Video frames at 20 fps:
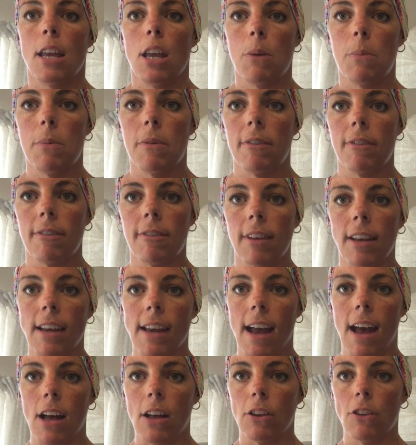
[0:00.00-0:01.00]
it would
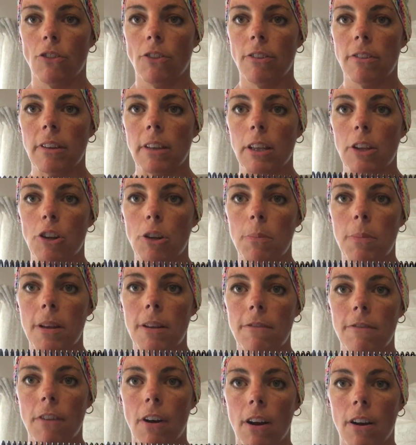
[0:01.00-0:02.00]
stick out just a little
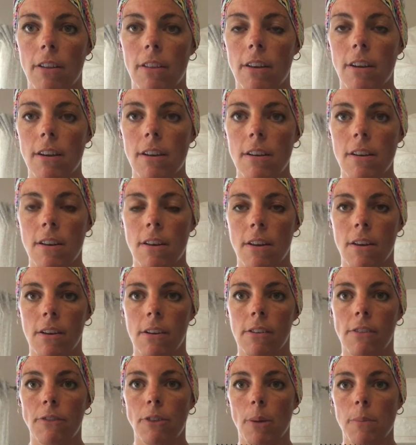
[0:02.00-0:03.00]
bit farther
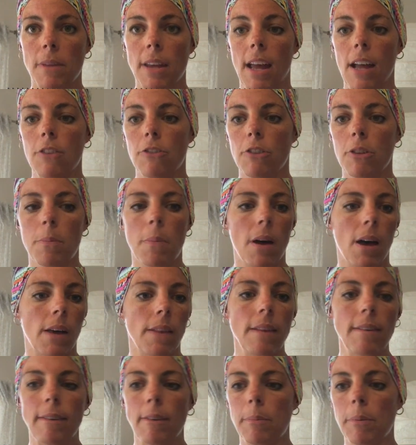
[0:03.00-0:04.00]
from the edge of the
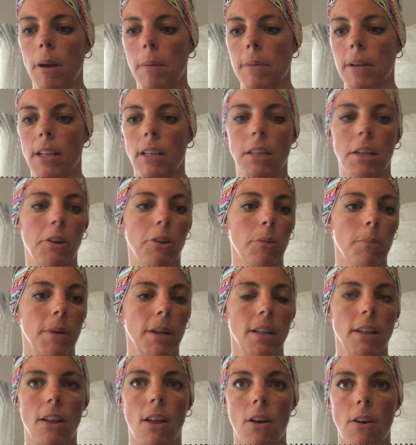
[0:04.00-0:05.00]
pod. This is probably a little
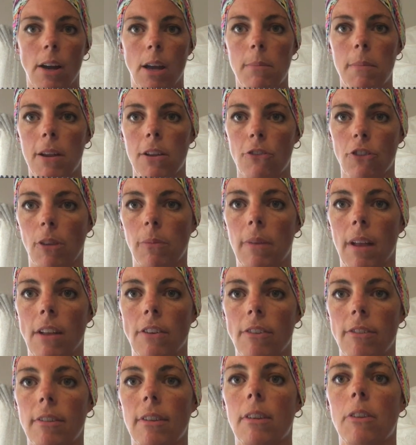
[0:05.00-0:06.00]
bit long. I may trim that
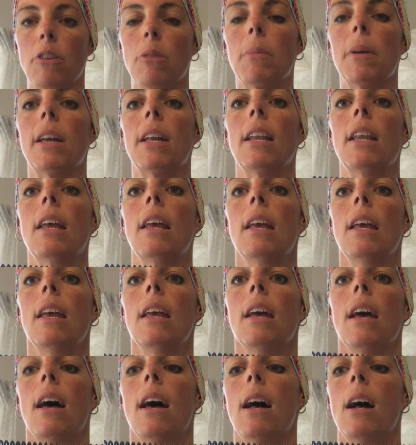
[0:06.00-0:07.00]
just a little bit.
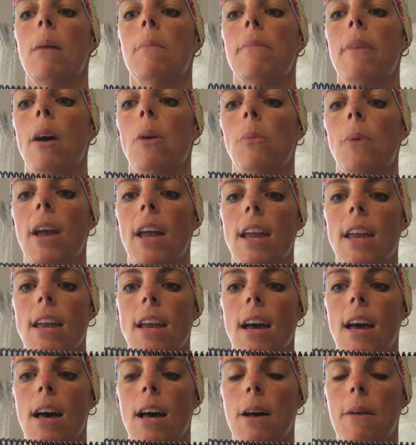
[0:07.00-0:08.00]
That
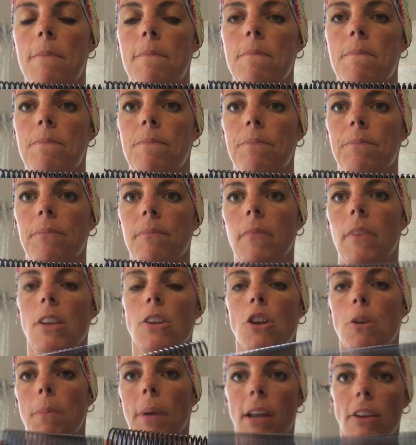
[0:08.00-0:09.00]
way
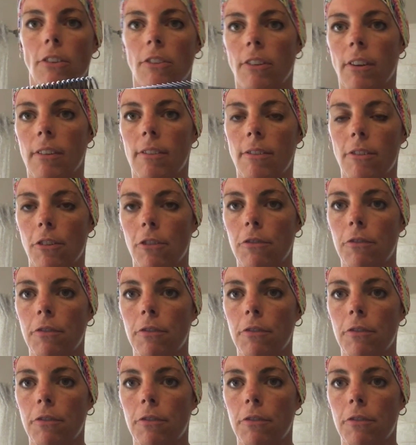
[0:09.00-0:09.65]
your pages can still